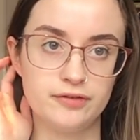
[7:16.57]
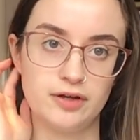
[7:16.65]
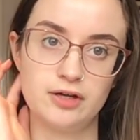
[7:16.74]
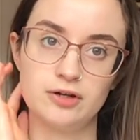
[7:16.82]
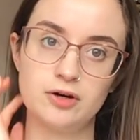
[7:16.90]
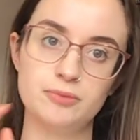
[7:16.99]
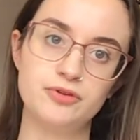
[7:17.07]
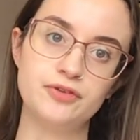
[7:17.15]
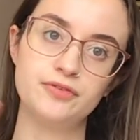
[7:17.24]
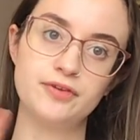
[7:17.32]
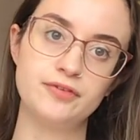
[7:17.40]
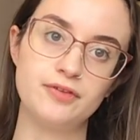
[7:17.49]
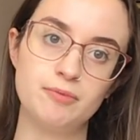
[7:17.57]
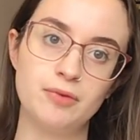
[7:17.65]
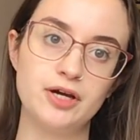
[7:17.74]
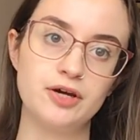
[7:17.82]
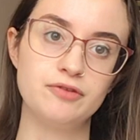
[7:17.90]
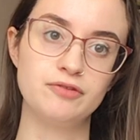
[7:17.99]
certain competencies that
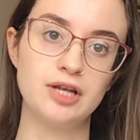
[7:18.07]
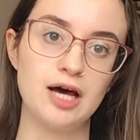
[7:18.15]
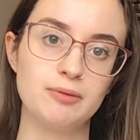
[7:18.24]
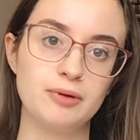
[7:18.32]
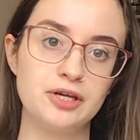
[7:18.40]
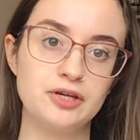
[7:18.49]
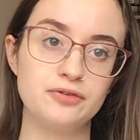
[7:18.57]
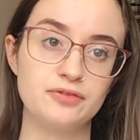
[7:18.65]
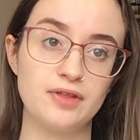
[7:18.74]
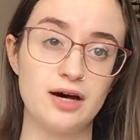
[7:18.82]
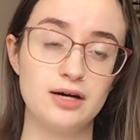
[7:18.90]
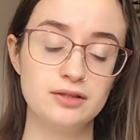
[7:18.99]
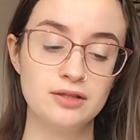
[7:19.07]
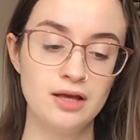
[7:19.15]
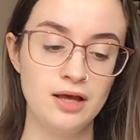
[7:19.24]
might overlap. I use that.